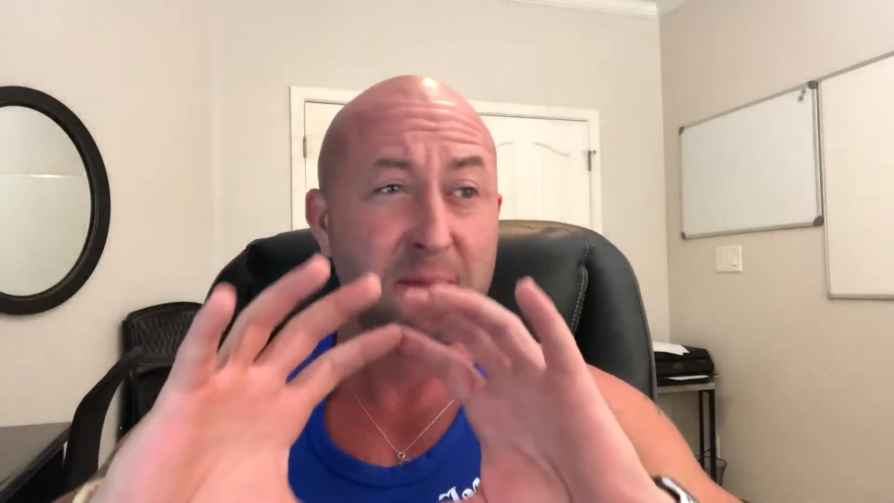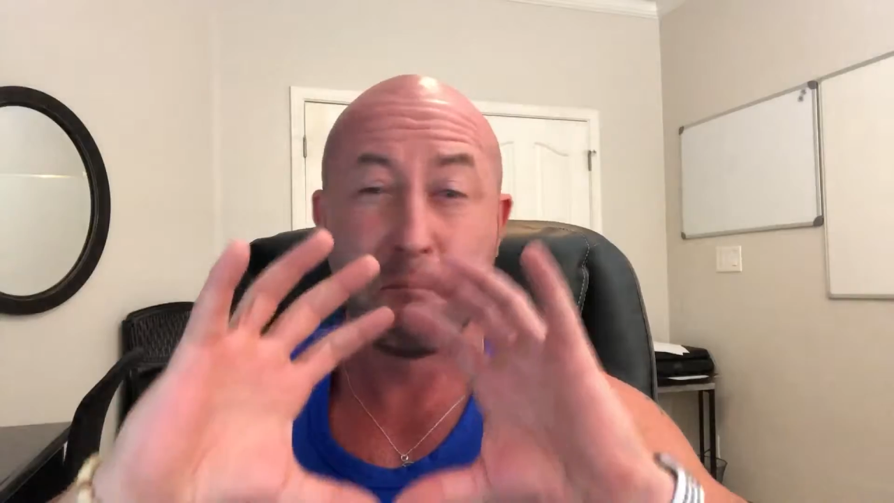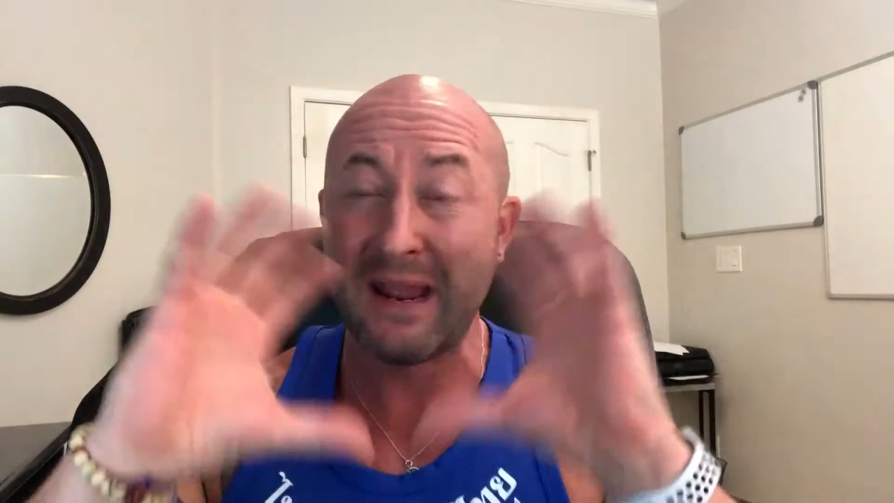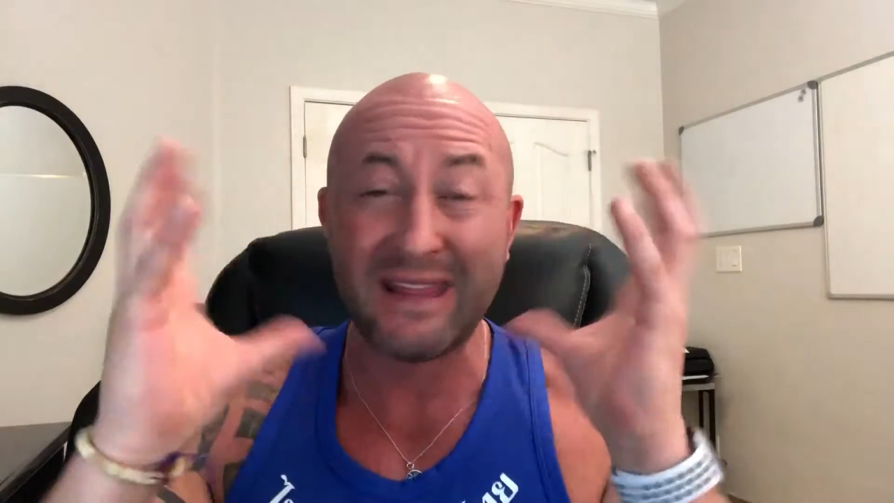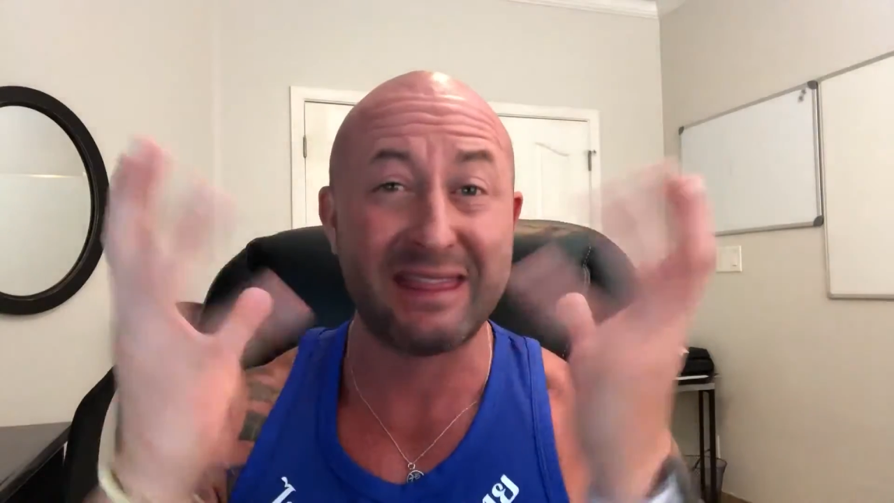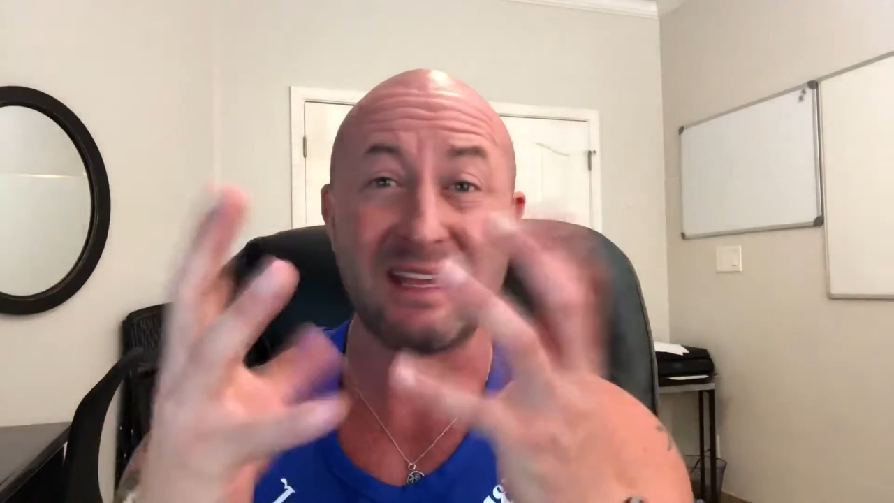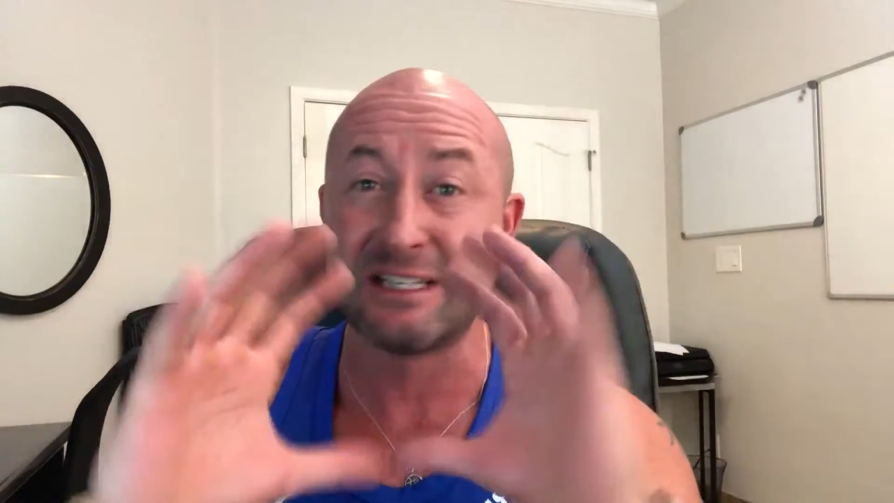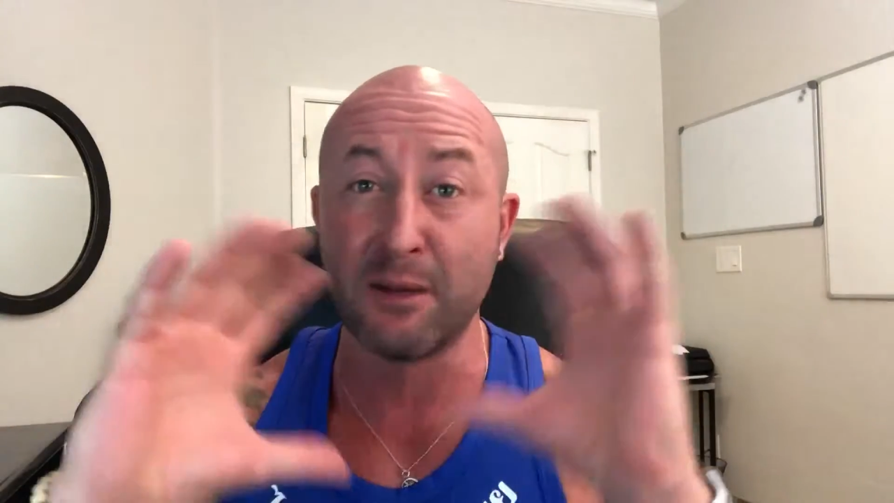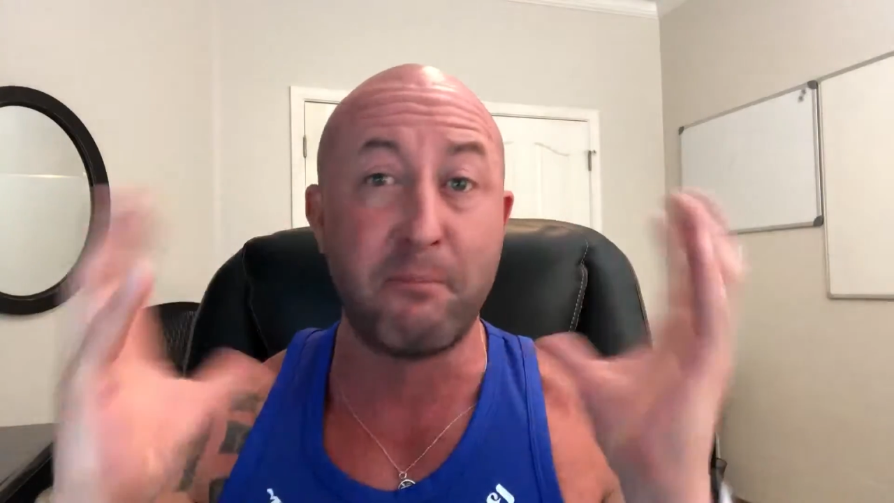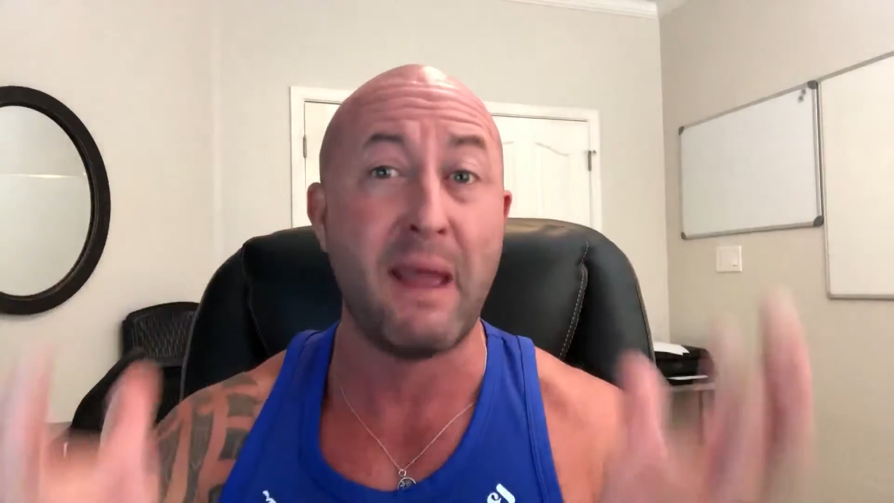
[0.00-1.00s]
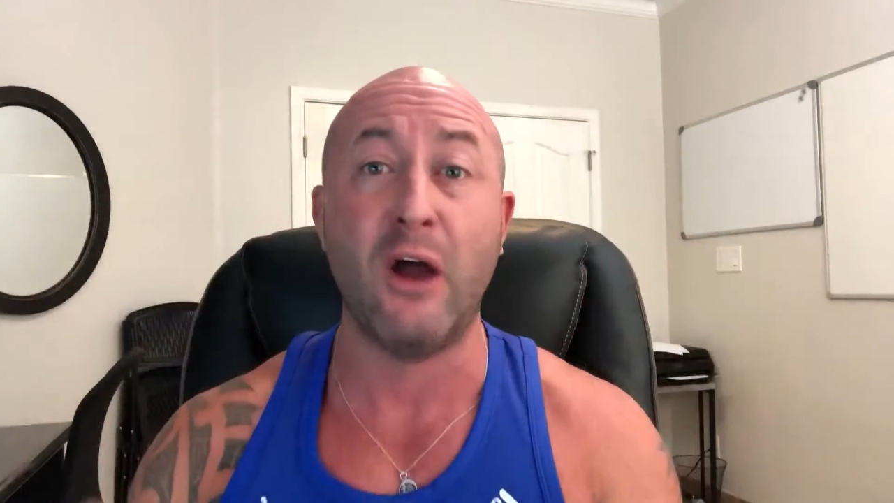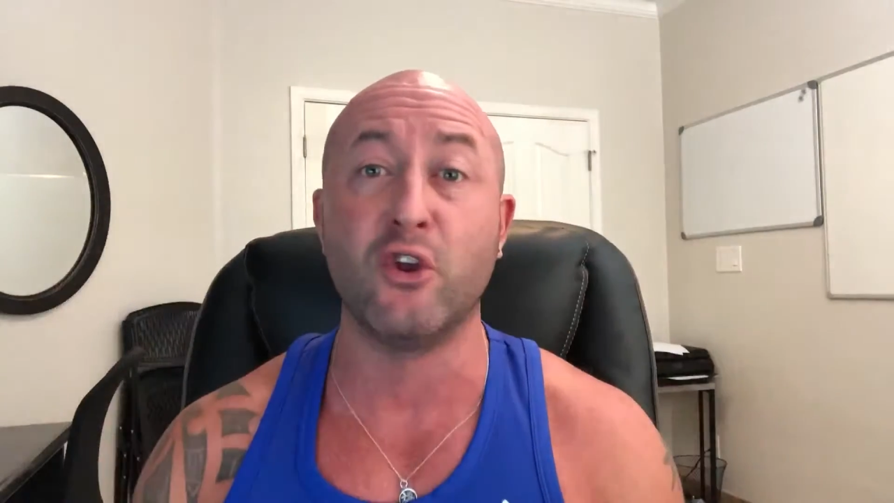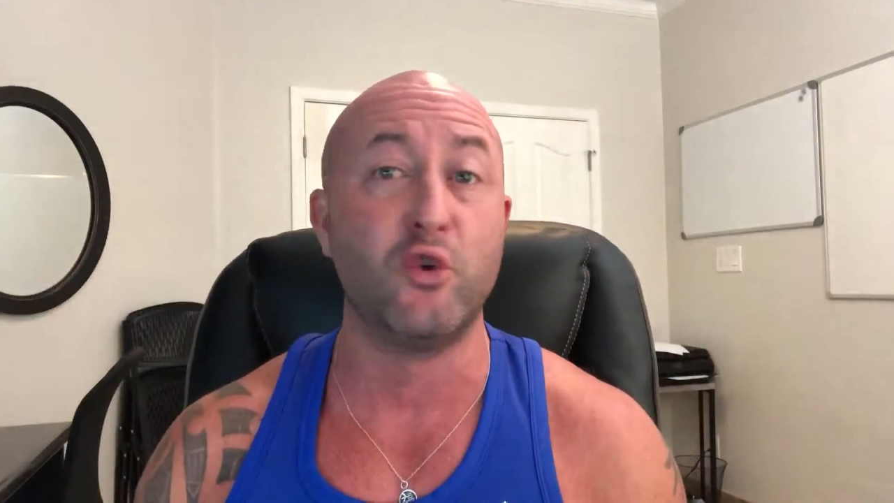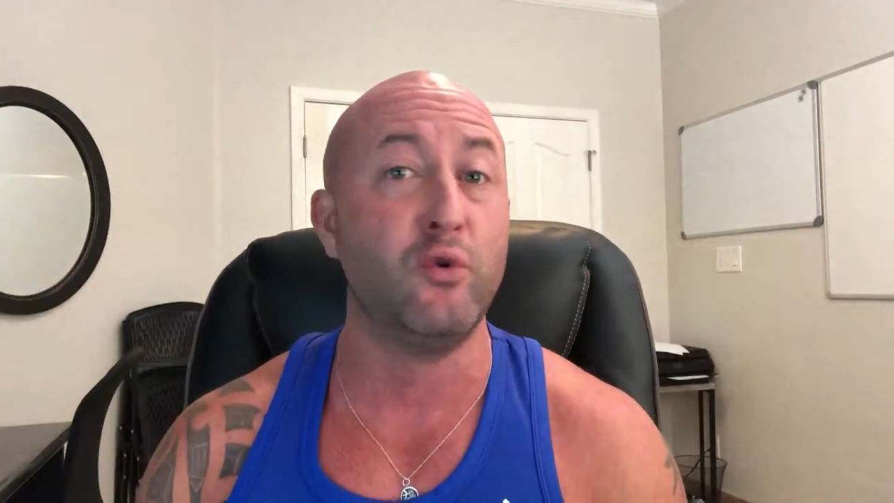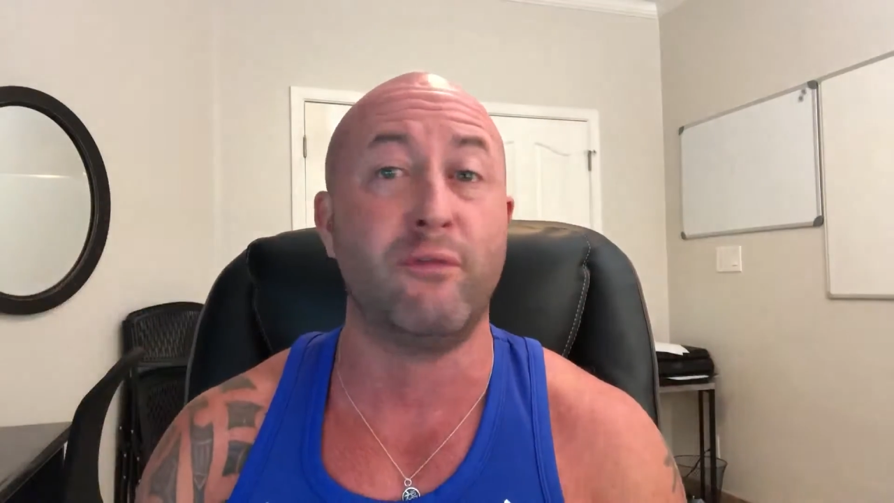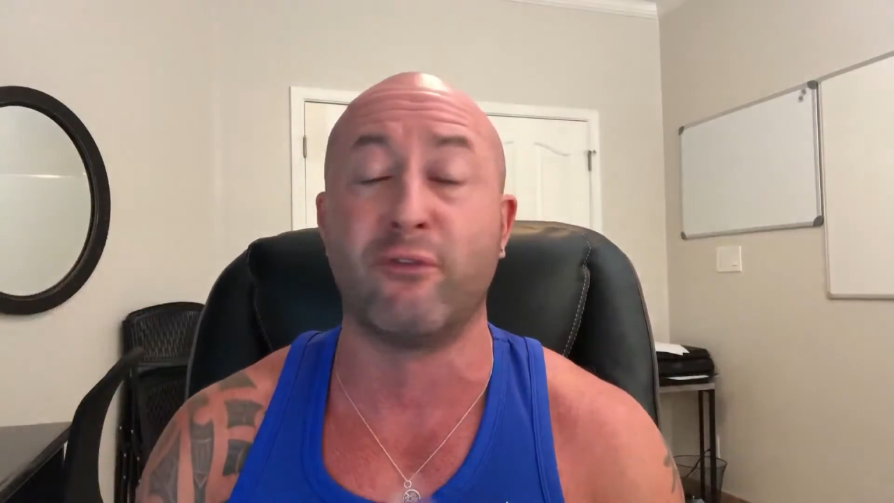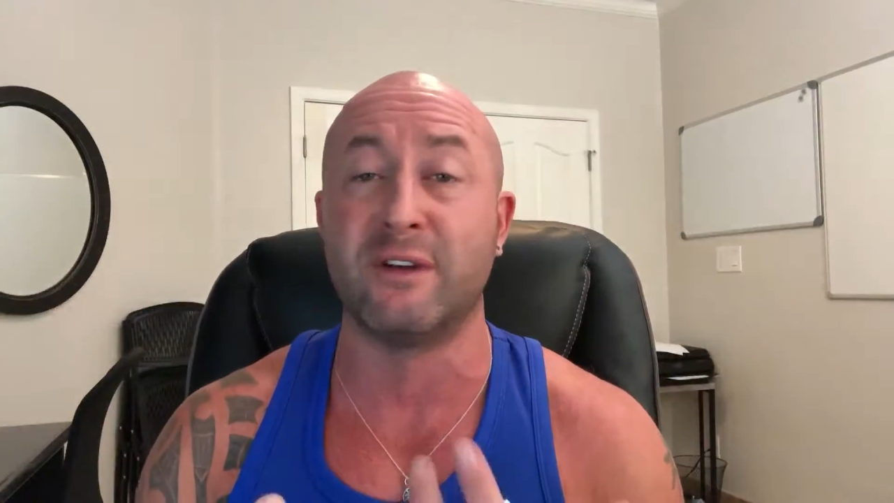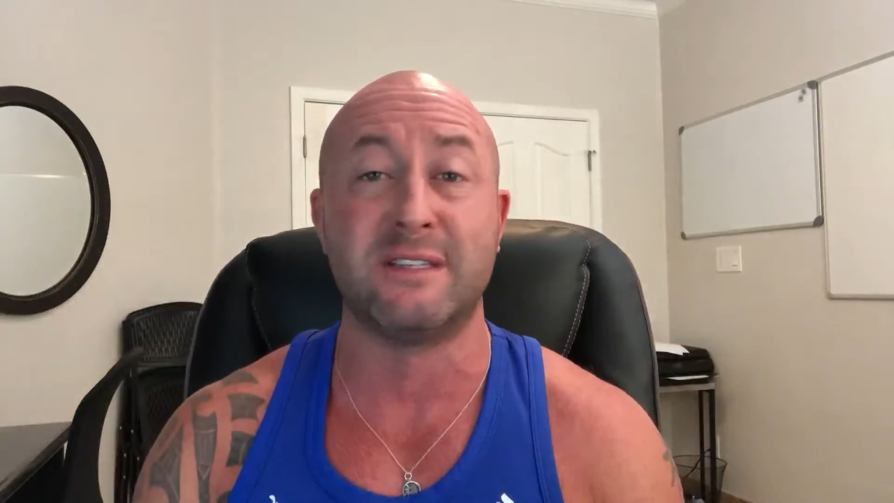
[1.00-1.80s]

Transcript: make things about you for a